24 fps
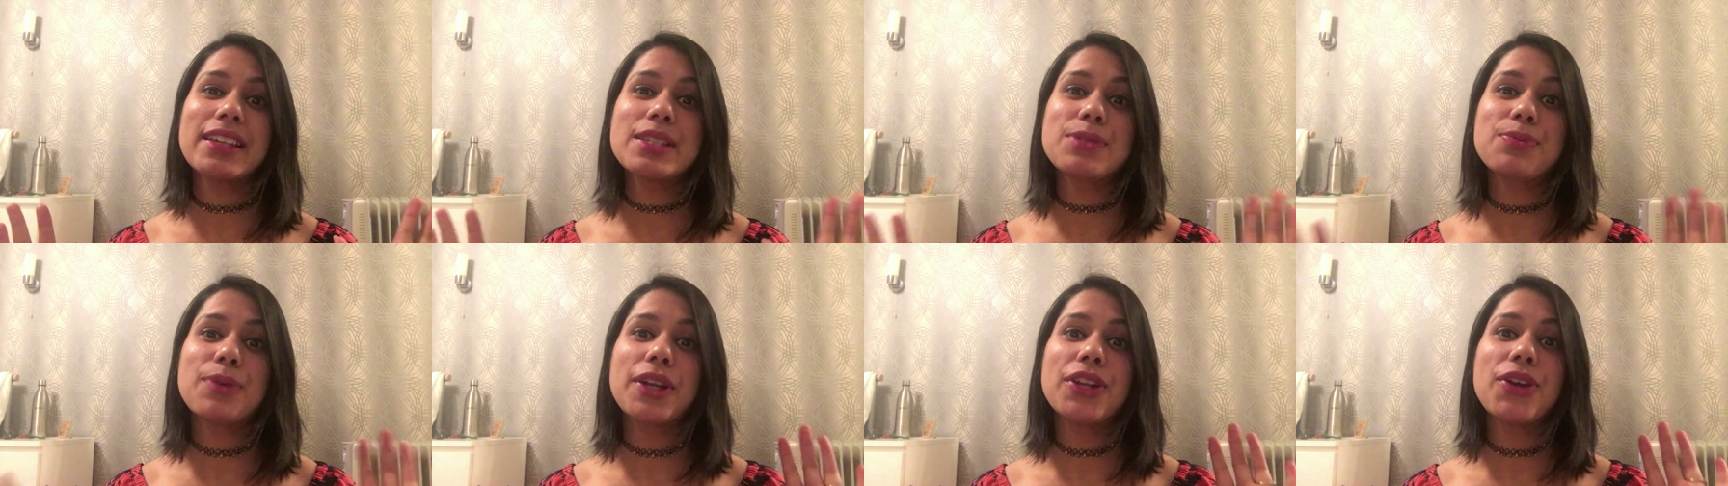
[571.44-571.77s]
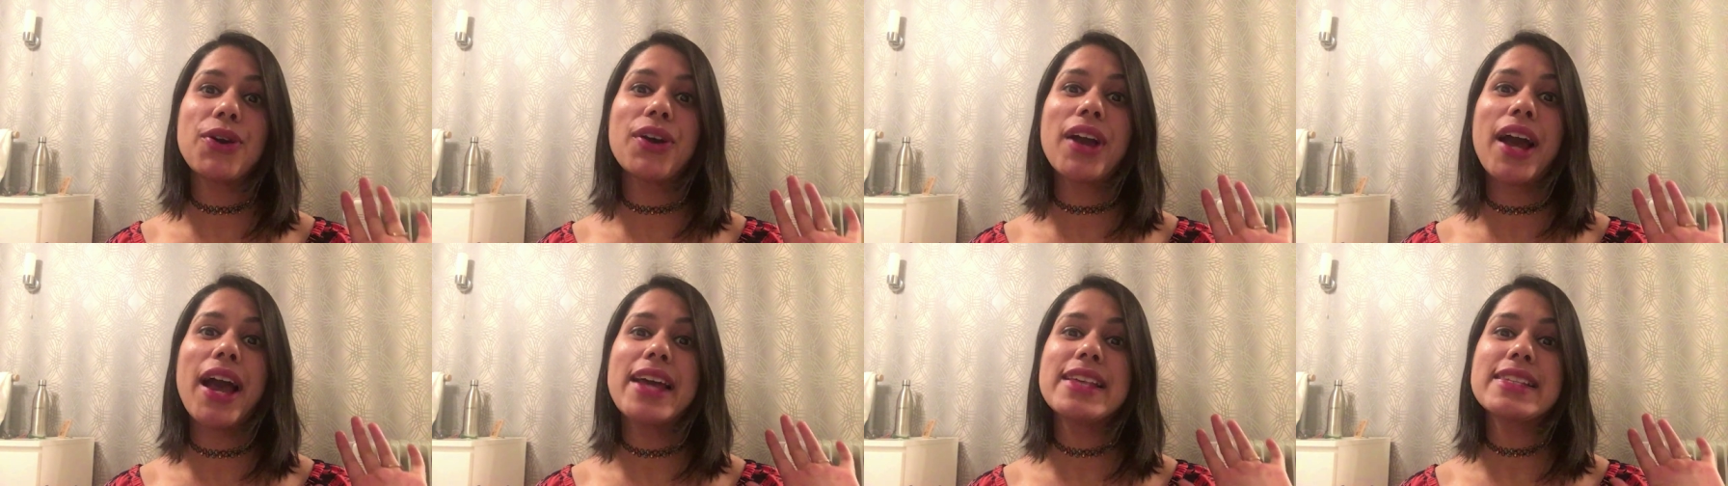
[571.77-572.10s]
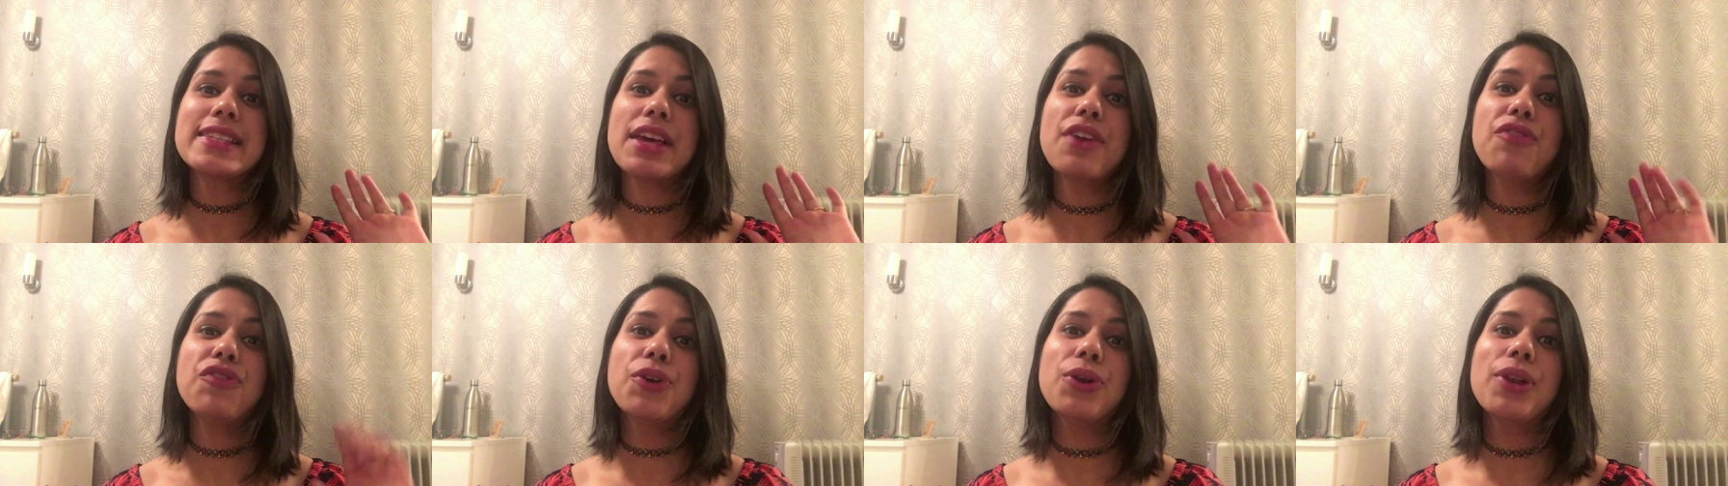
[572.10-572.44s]
this video,
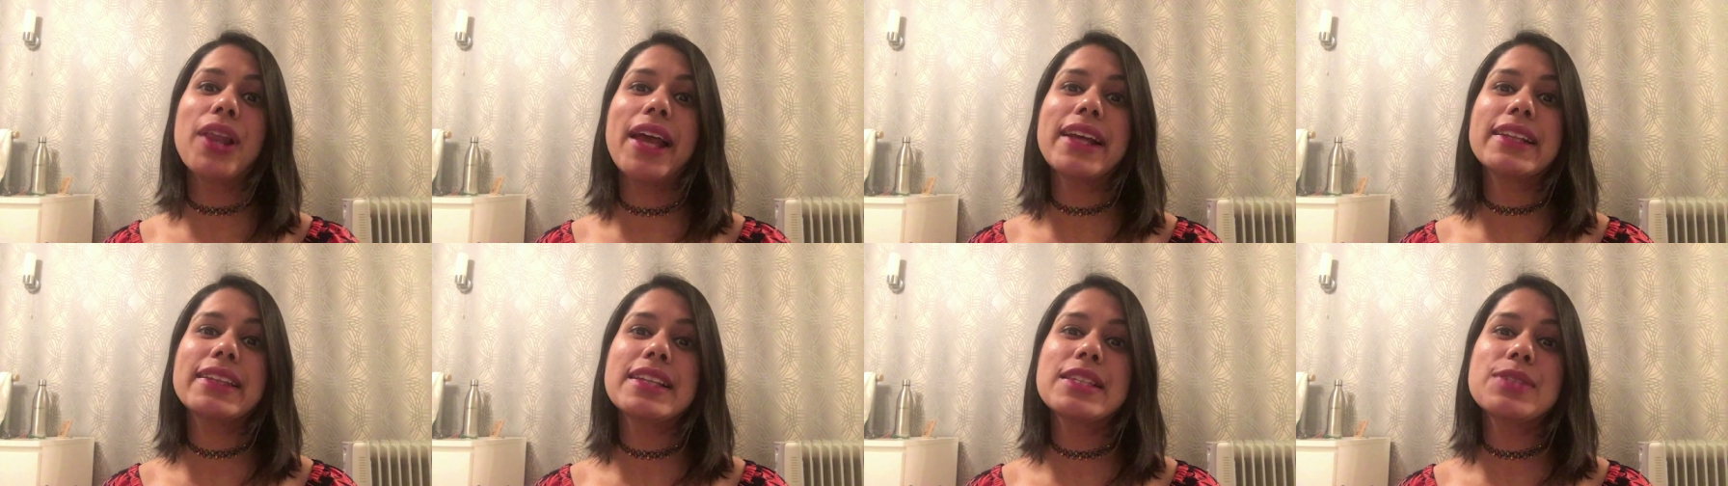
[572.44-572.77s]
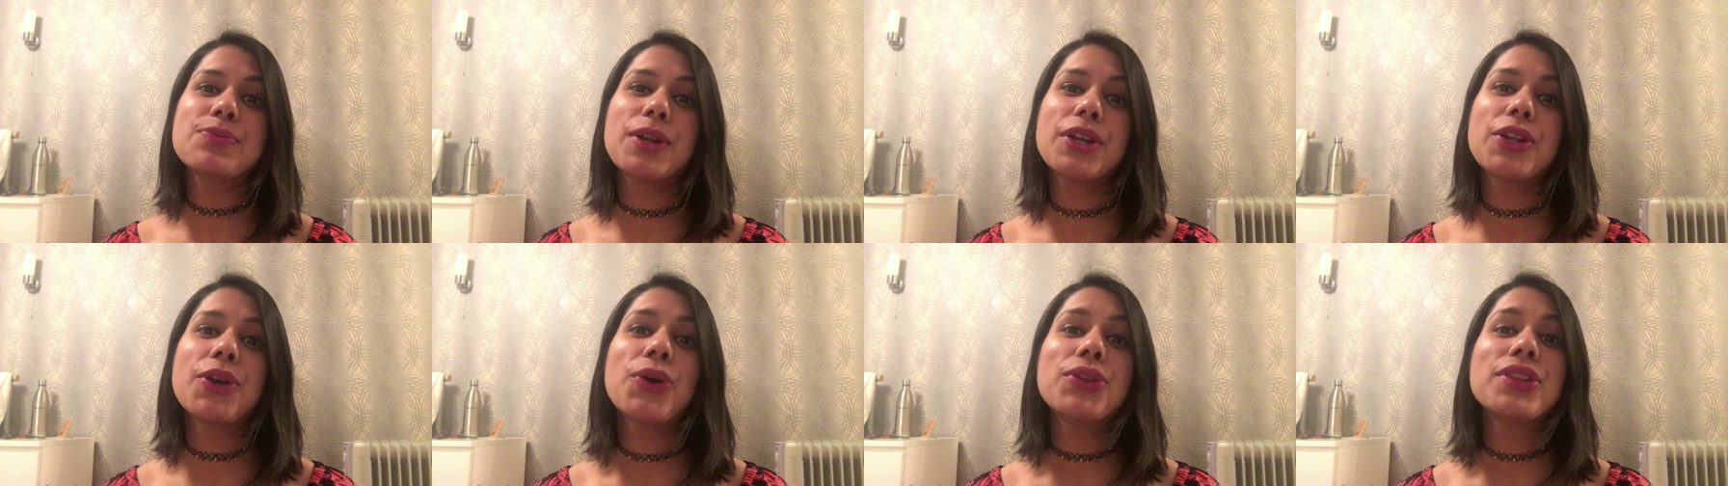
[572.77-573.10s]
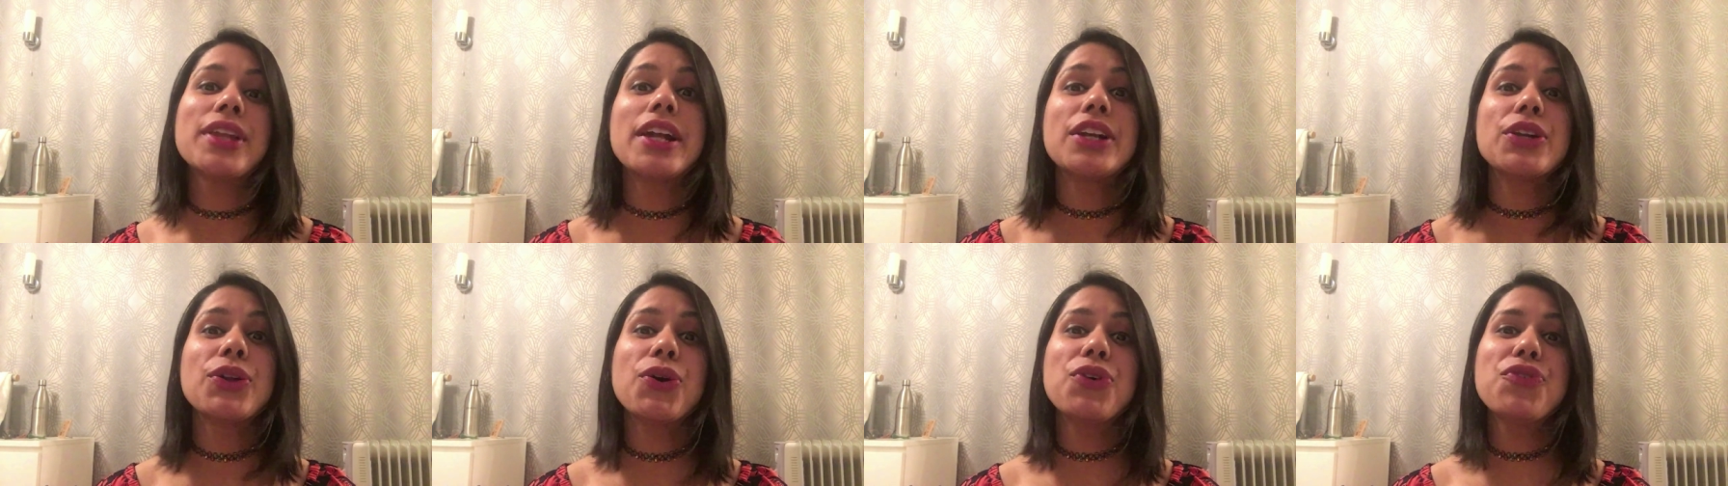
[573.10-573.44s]
guys. If you like this video,
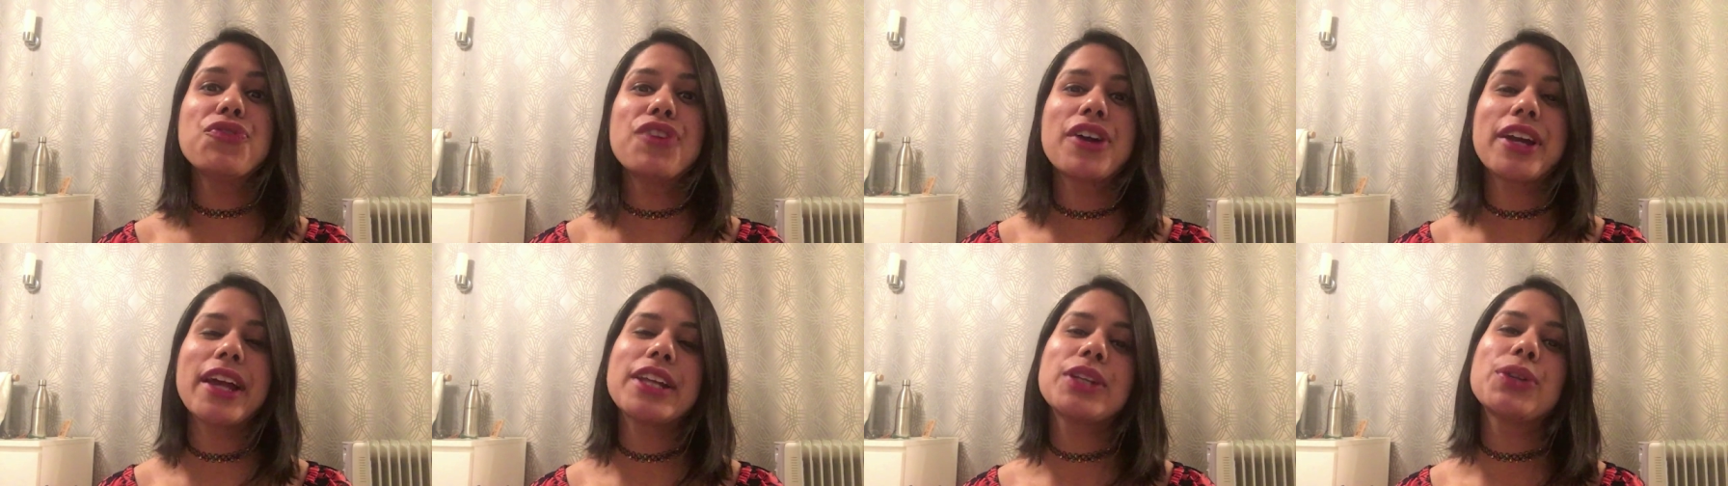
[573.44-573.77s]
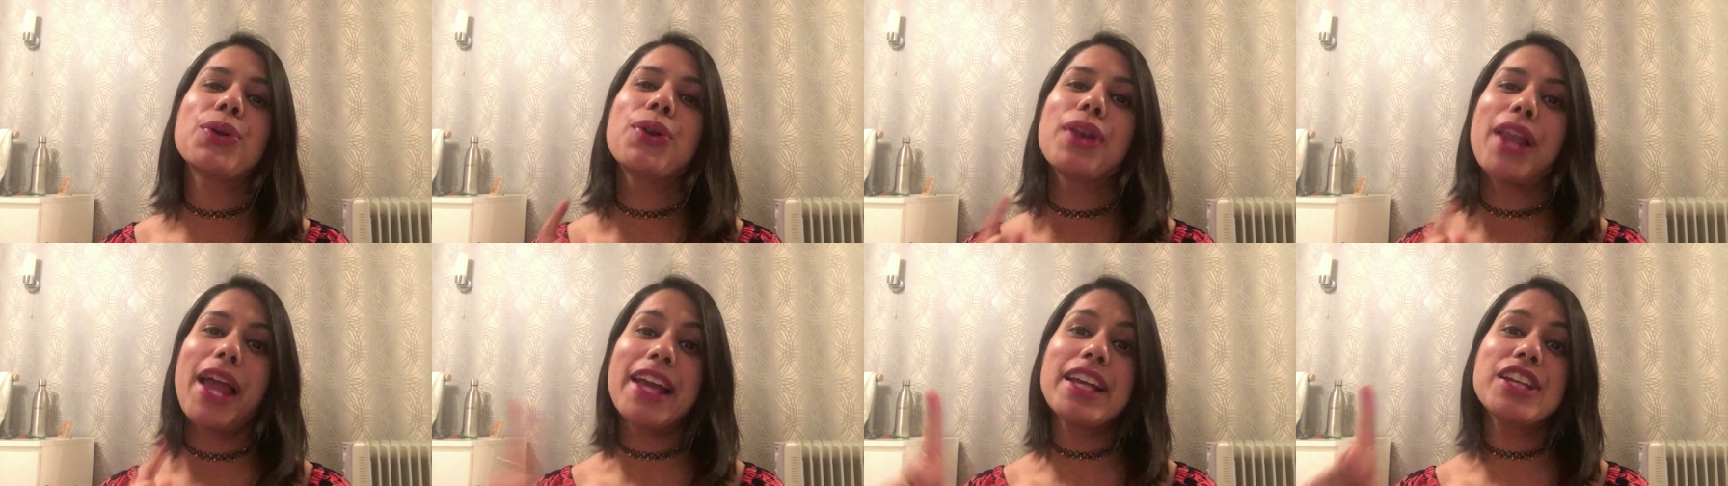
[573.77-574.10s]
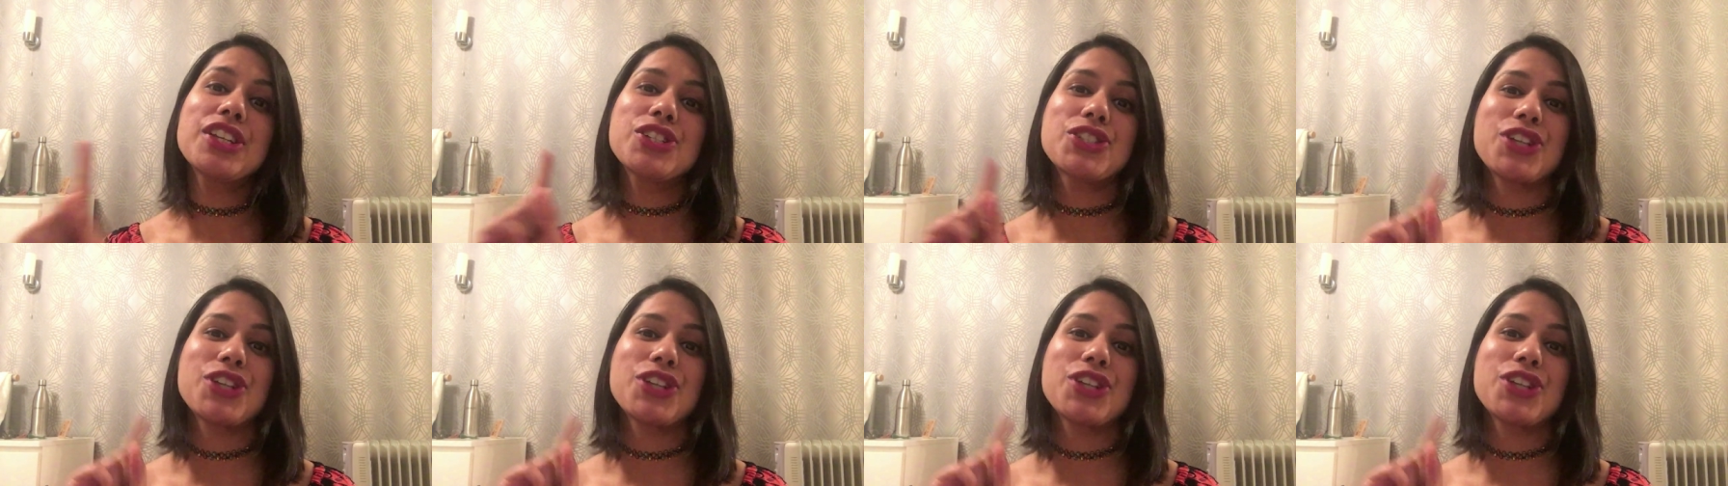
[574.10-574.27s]
then don't forget to like,